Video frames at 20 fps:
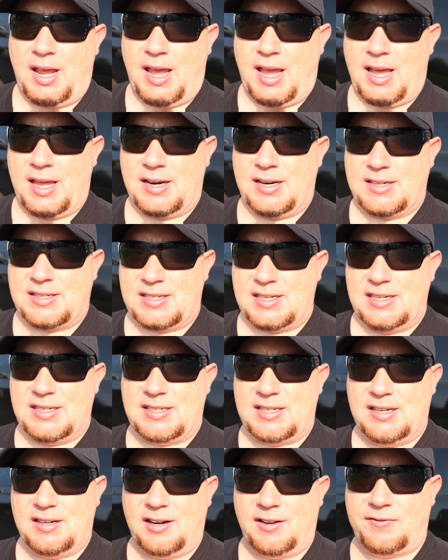and it's
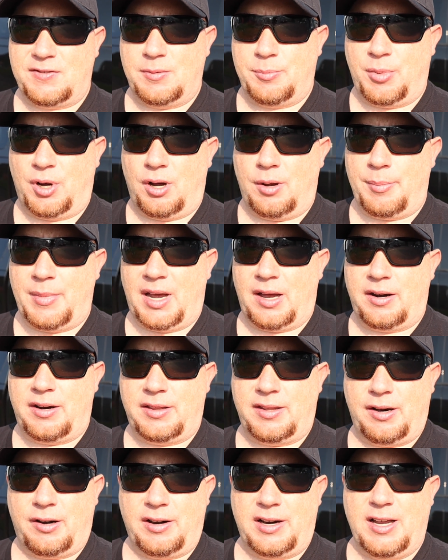easy enough to bomb out
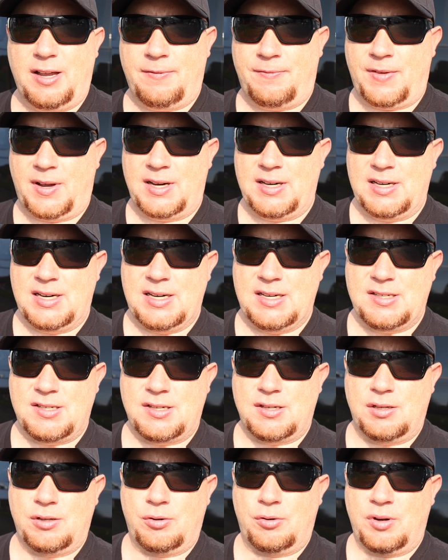of there if I need
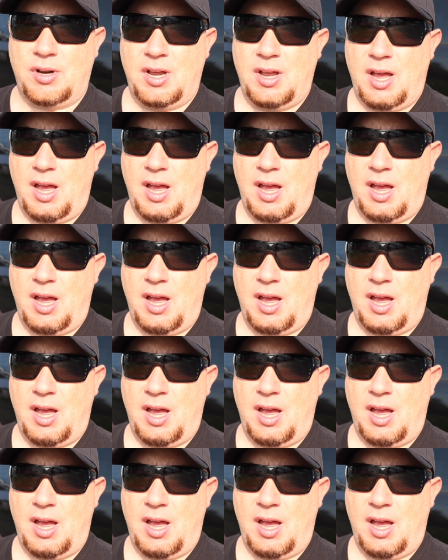to.